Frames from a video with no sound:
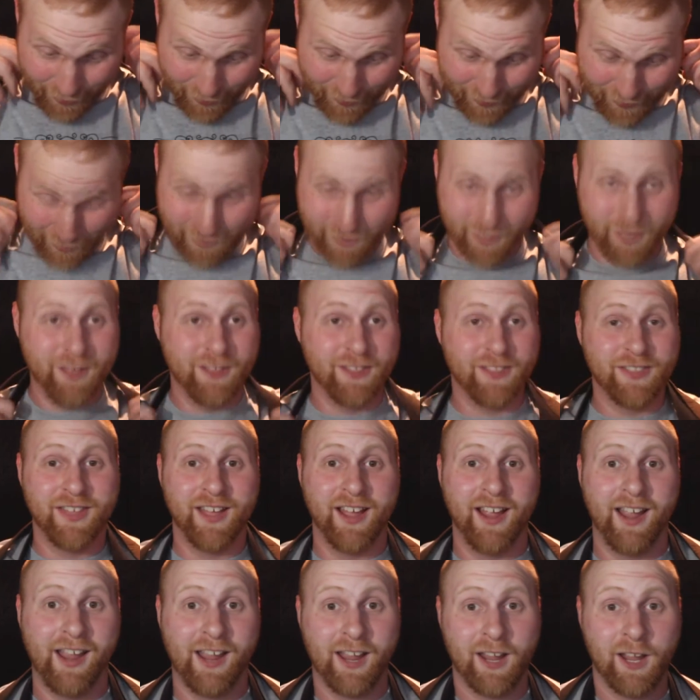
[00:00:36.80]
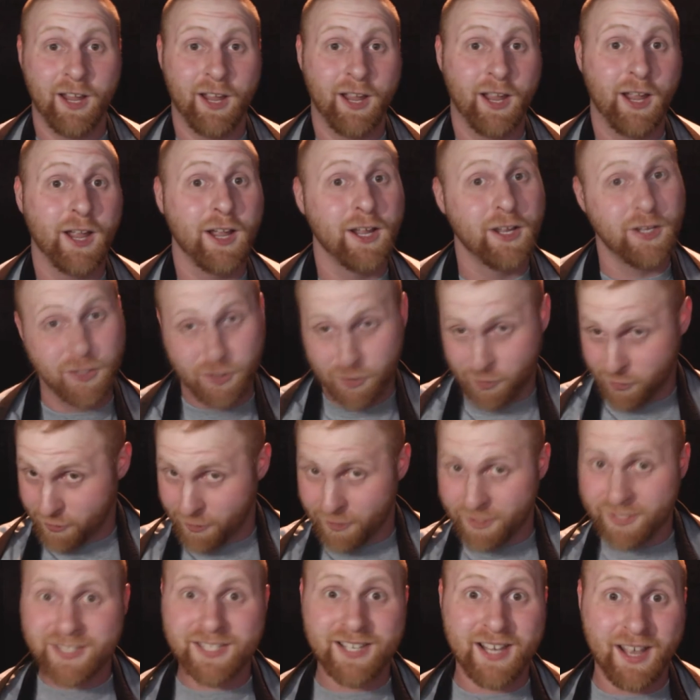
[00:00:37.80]
the Sunday,
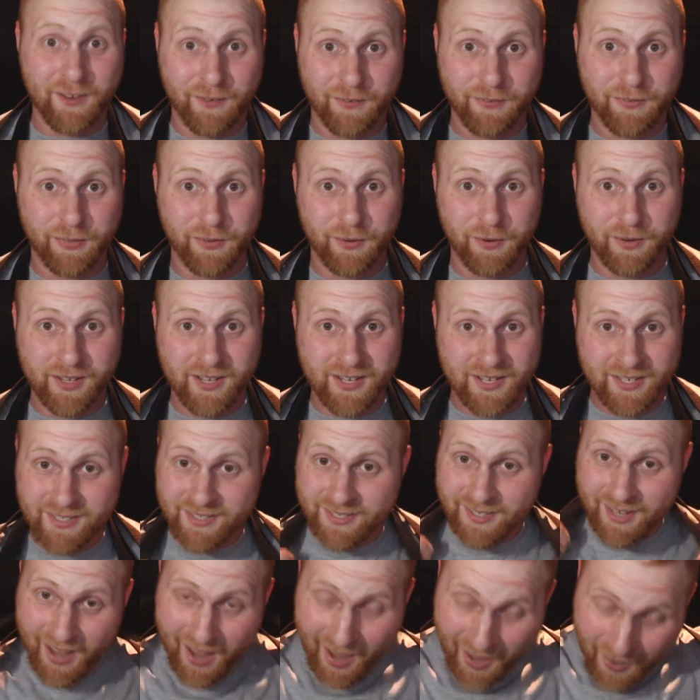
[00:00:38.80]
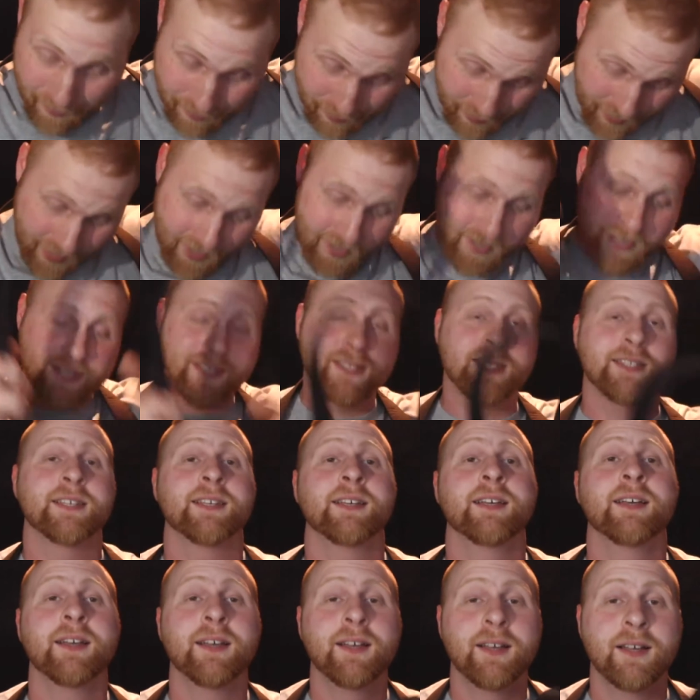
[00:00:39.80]
just after this, I
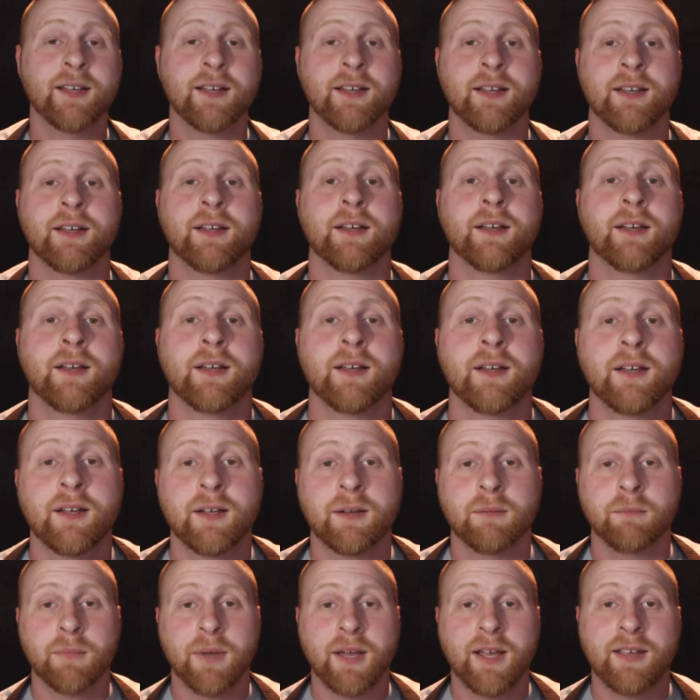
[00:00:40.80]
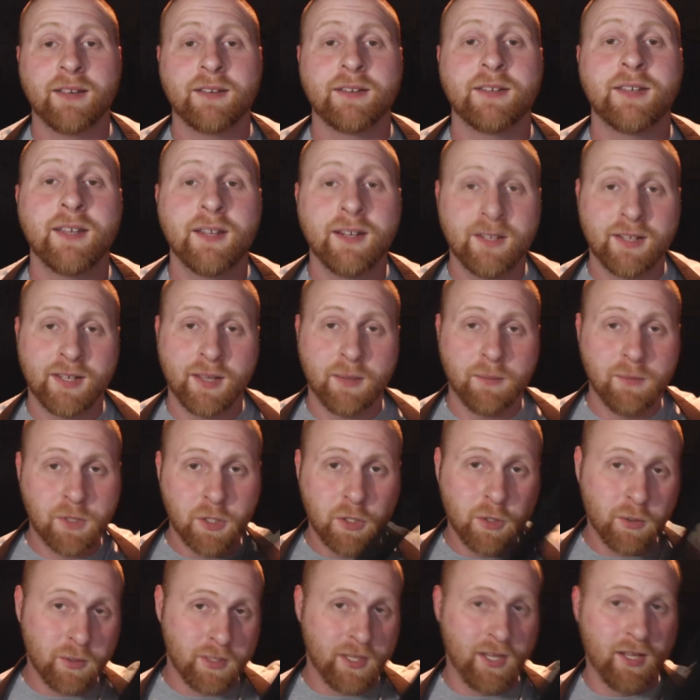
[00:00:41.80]
passed my
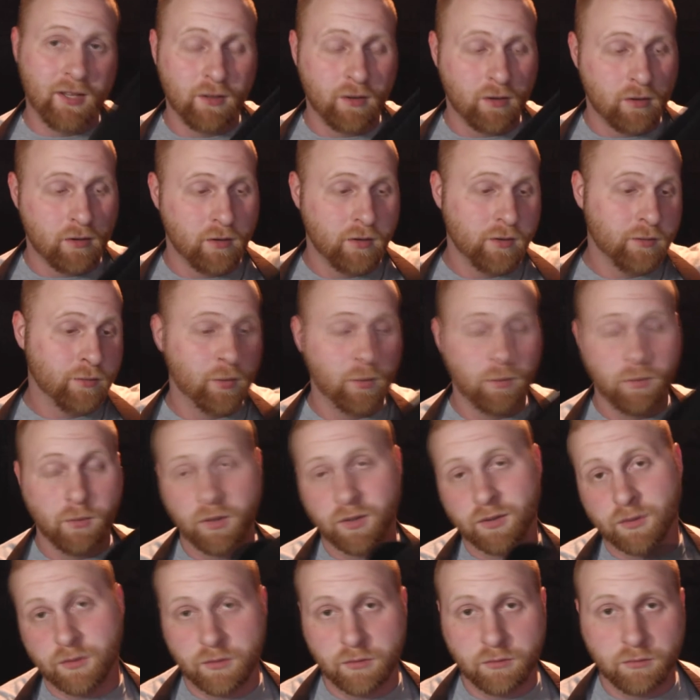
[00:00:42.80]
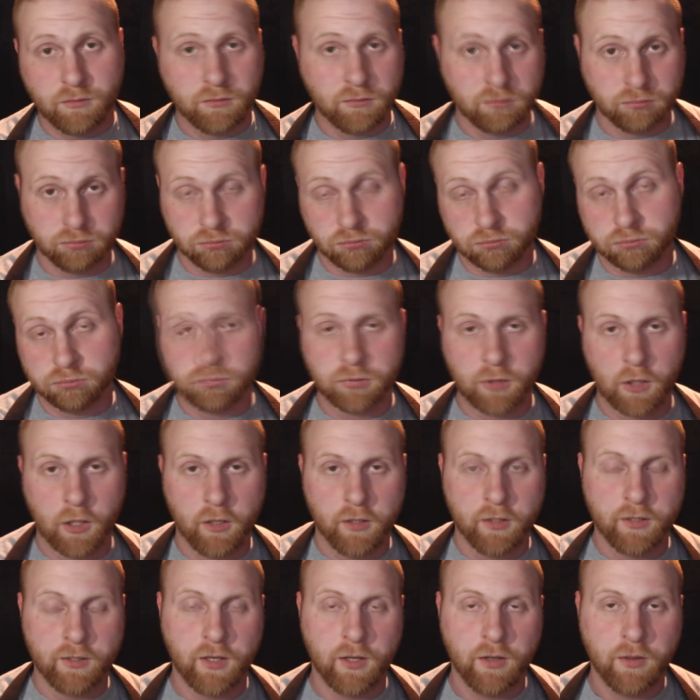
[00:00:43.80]
Kirikami Chuden, or if you want to
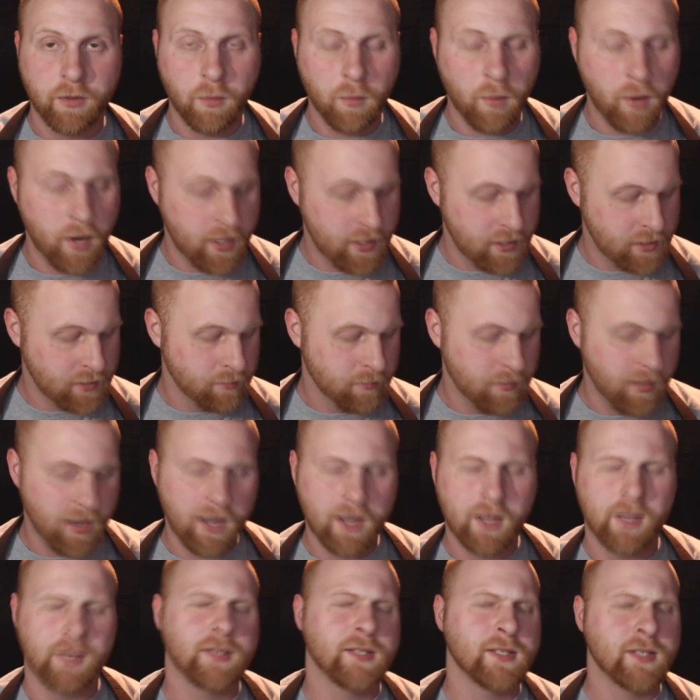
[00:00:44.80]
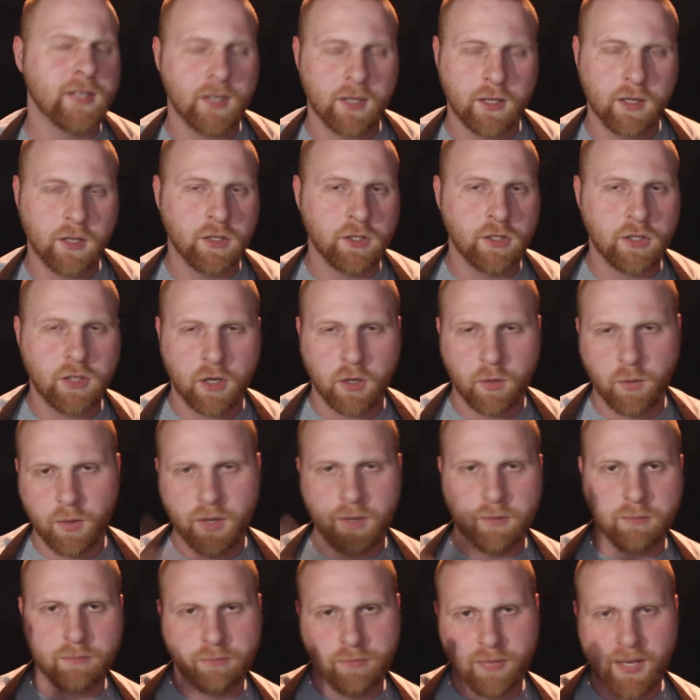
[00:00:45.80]
call it otherwise, my second
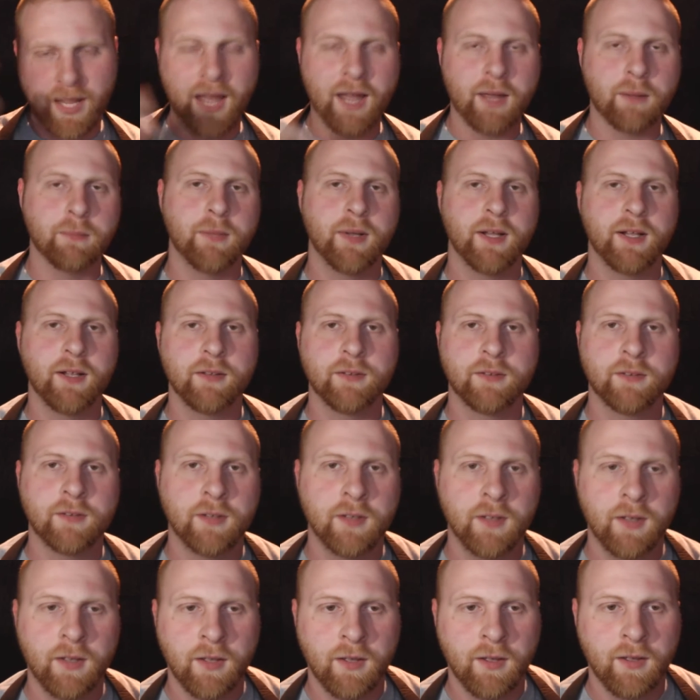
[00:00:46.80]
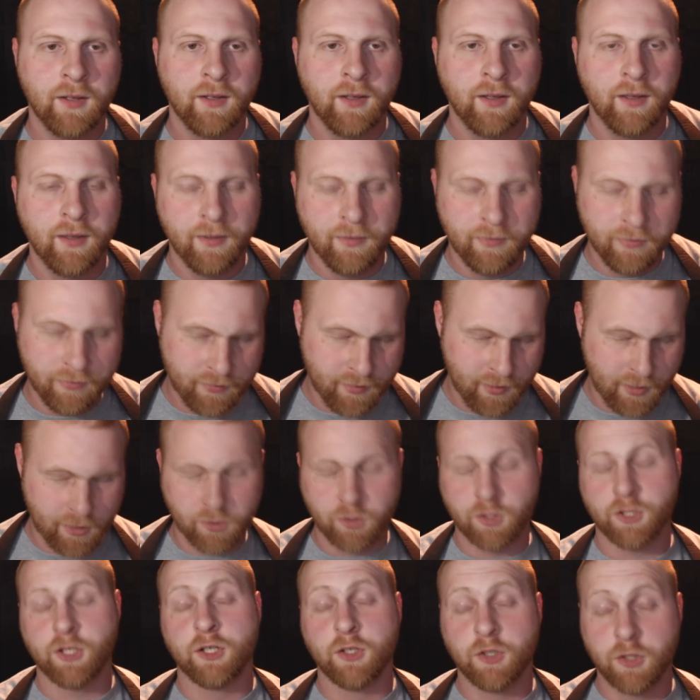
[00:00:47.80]
degree black belt in
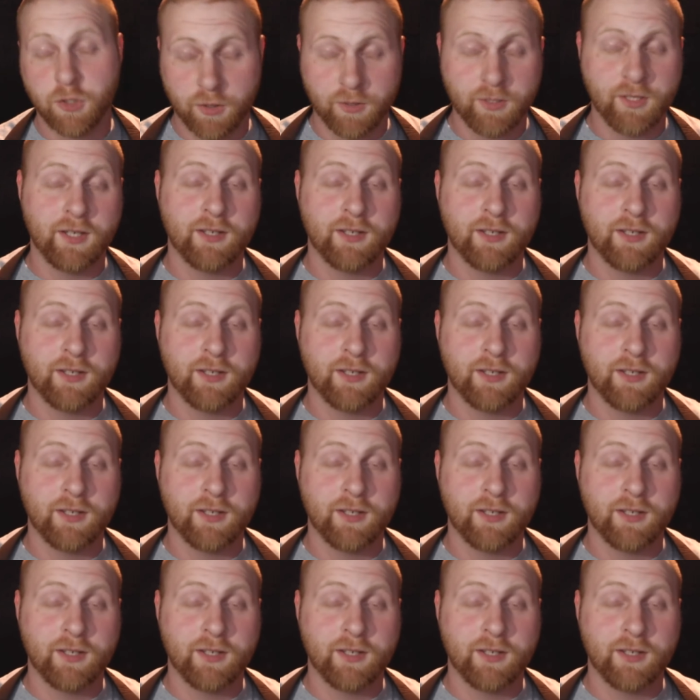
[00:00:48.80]
Tenshin